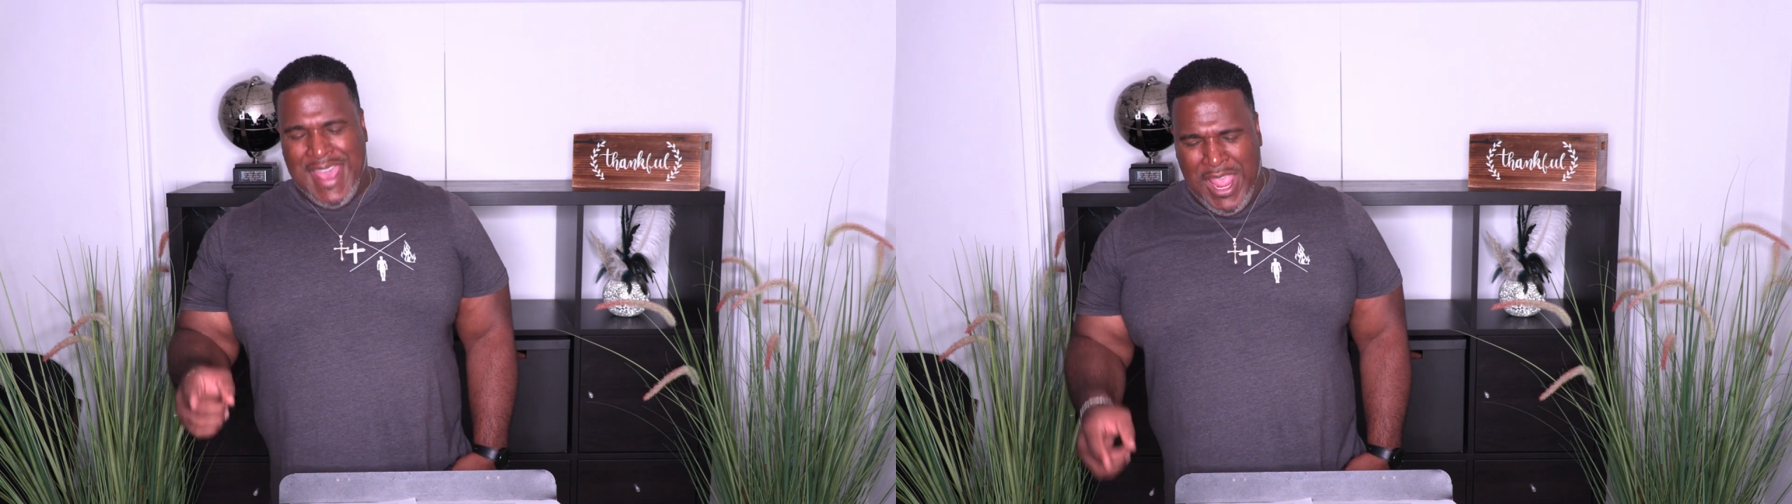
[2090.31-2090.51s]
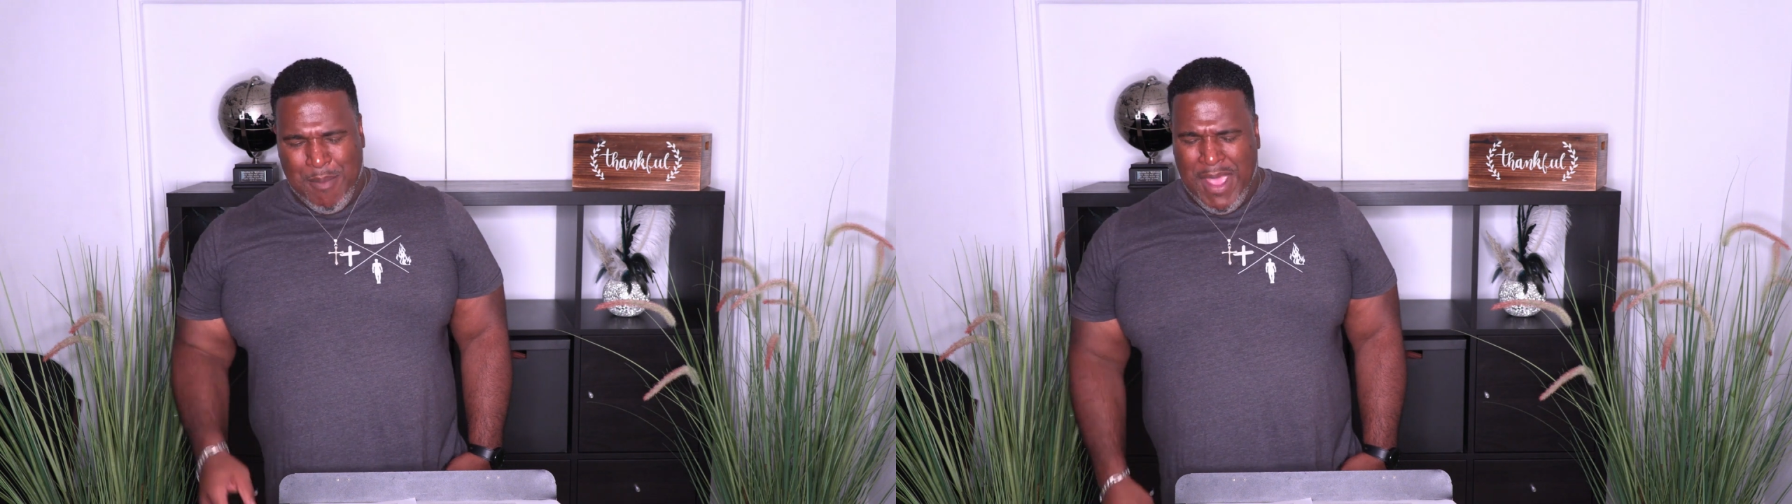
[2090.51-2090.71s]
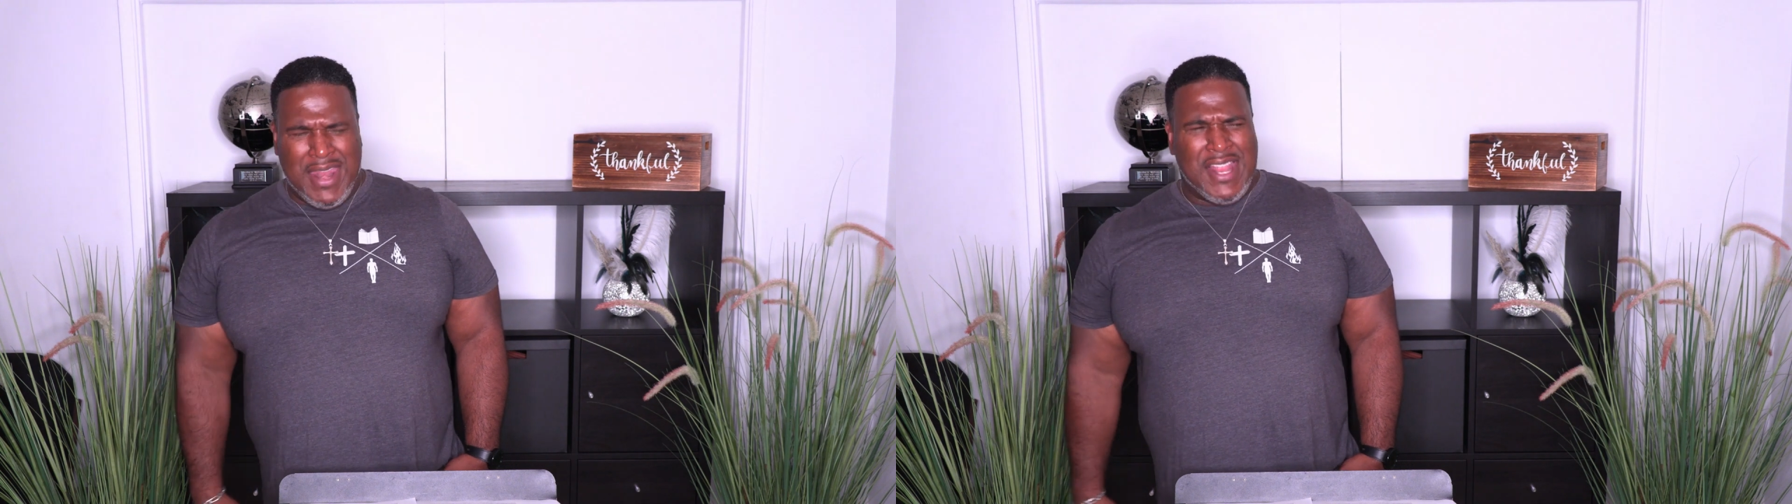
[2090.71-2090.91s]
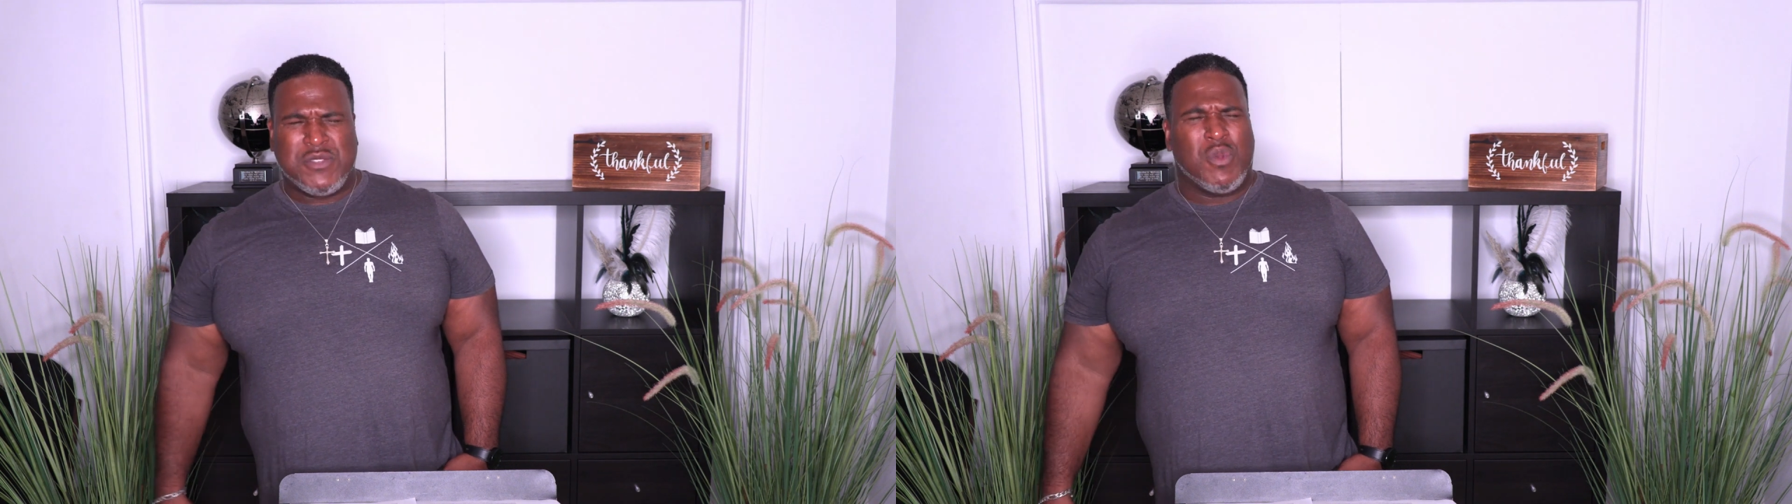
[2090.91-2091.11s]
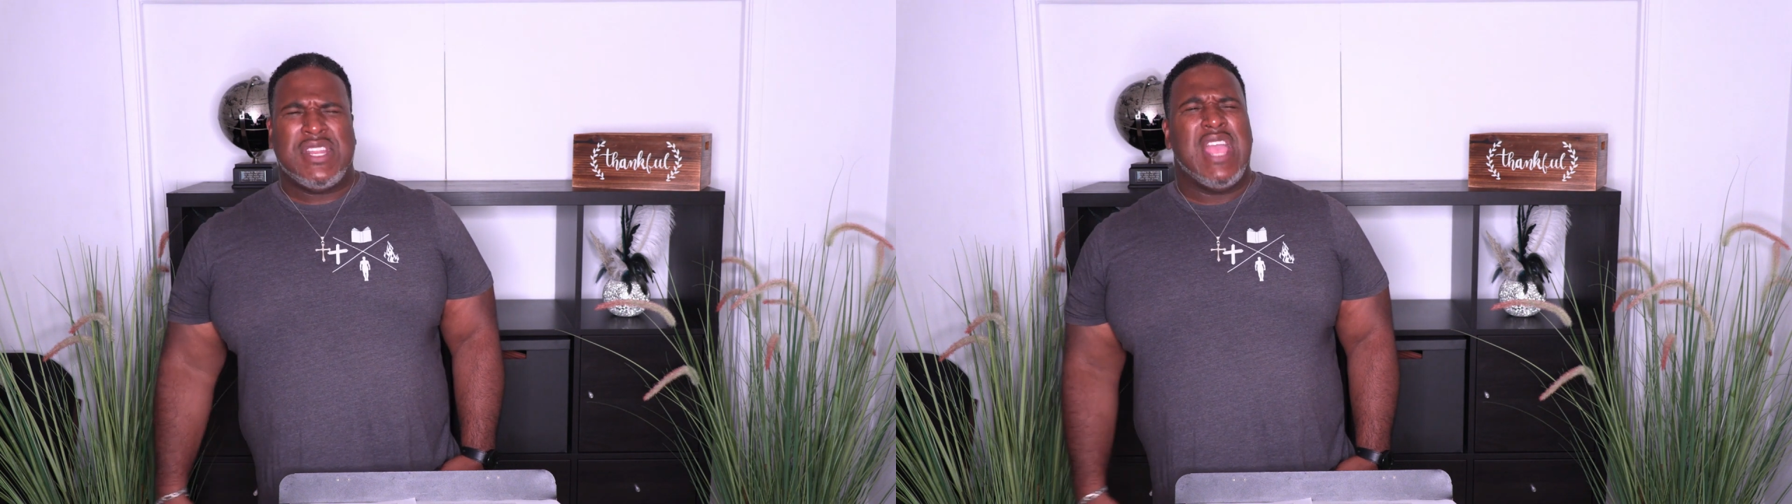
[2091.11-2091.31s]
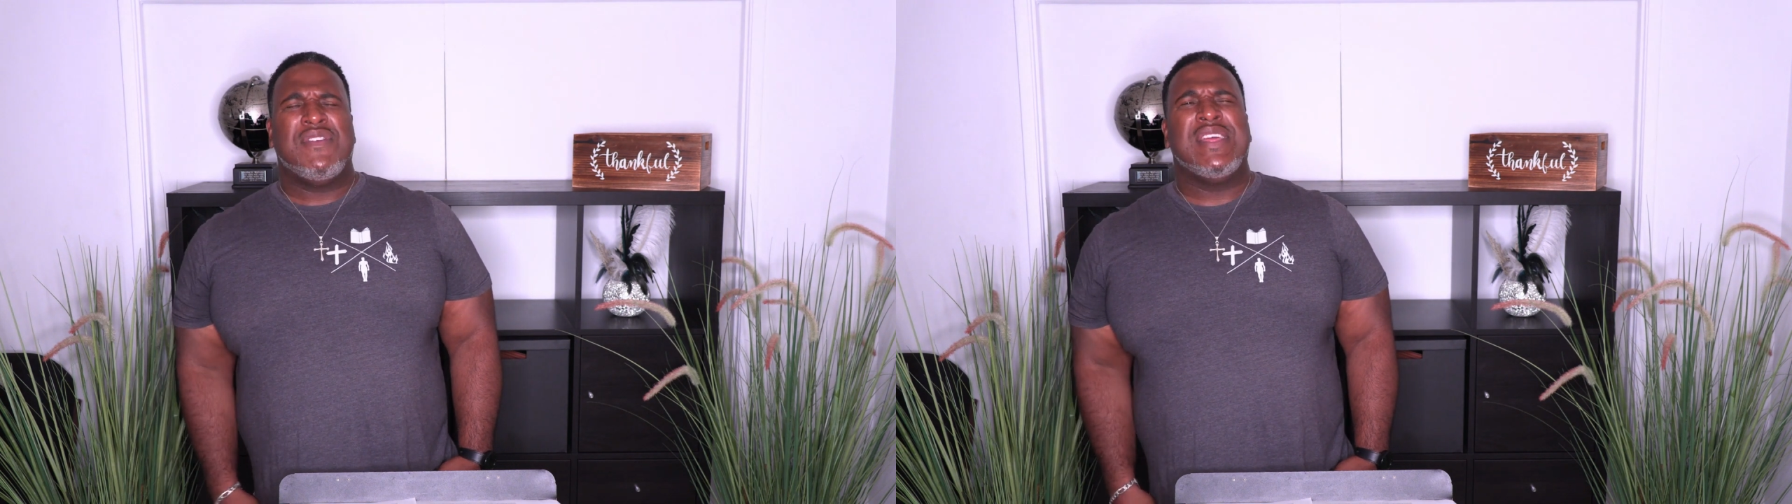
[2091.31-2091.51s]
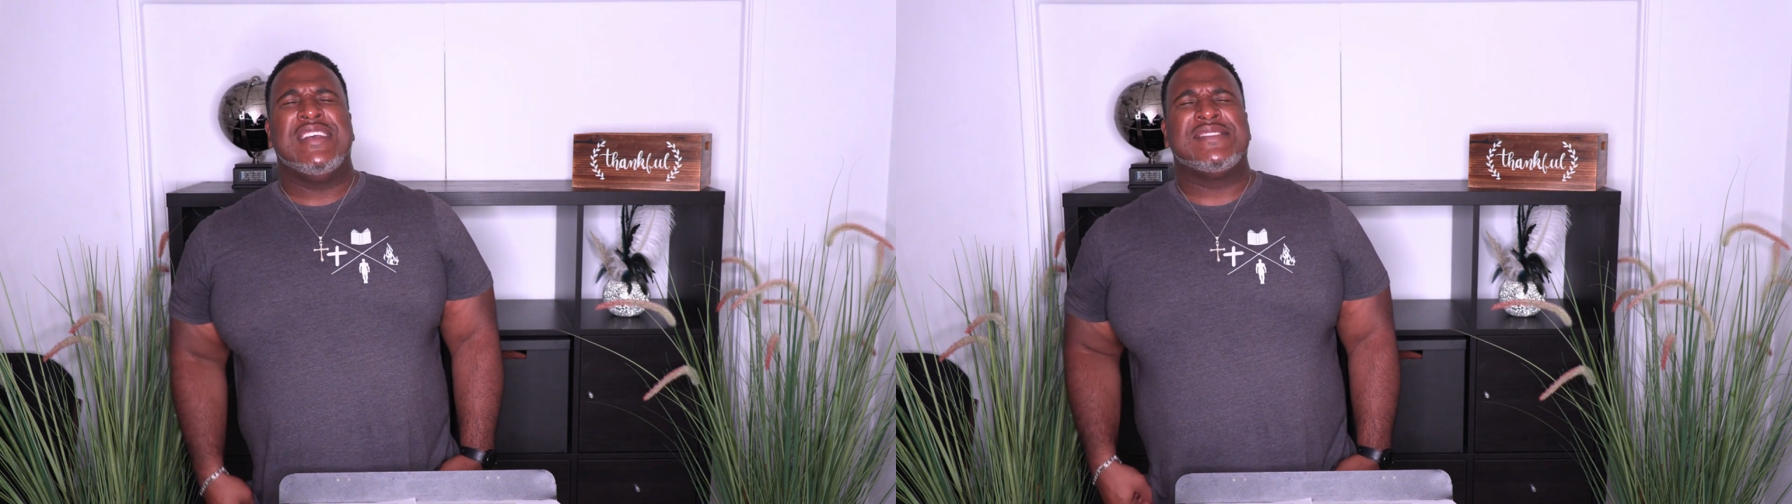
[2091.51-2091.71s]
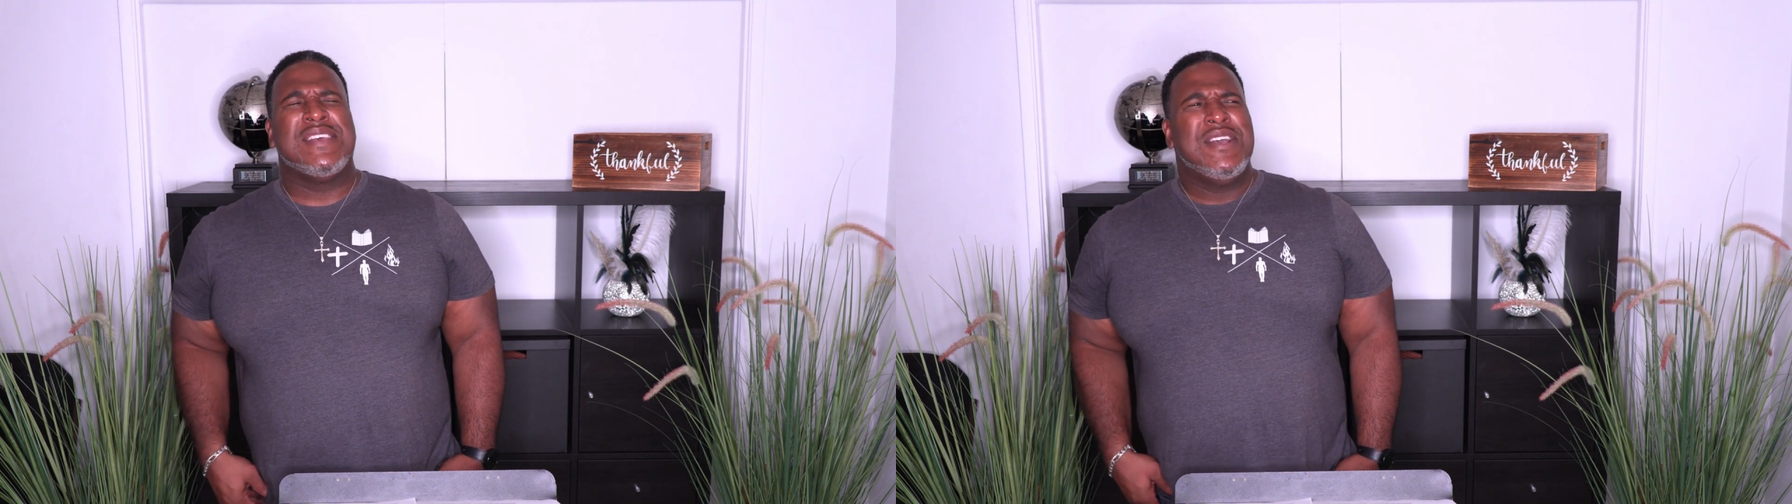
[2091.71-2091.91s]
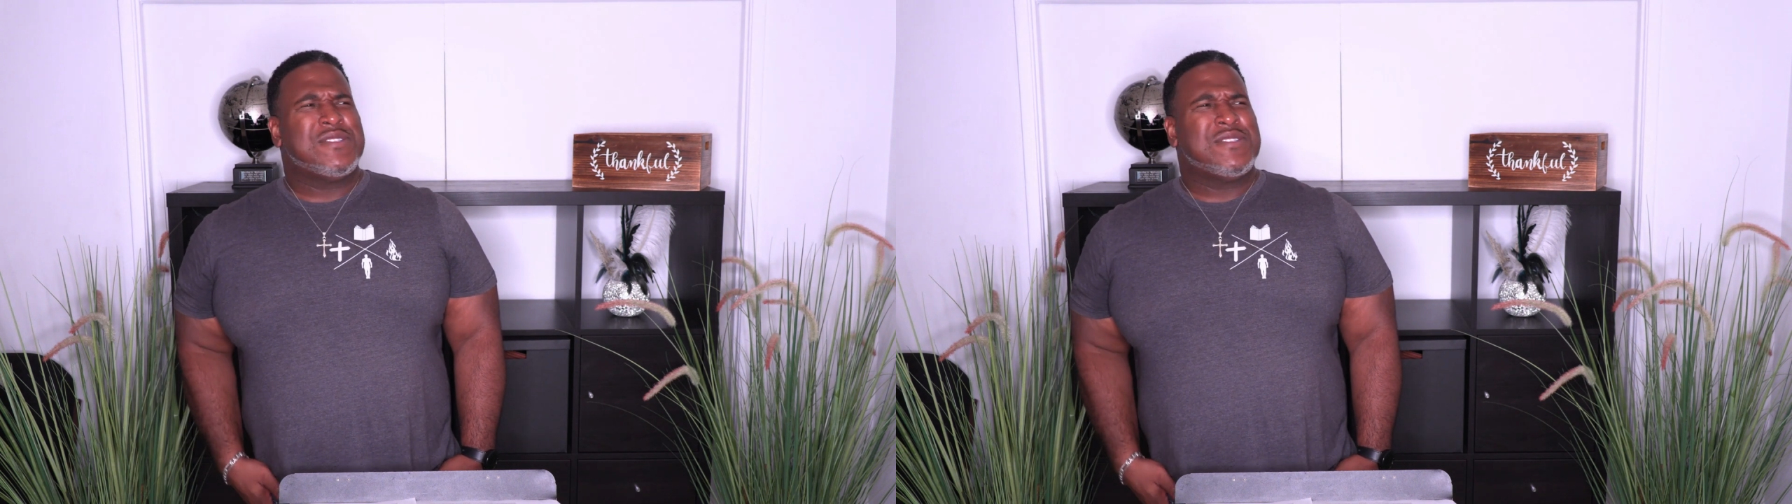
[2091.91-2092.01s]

Amen. And that's where David is.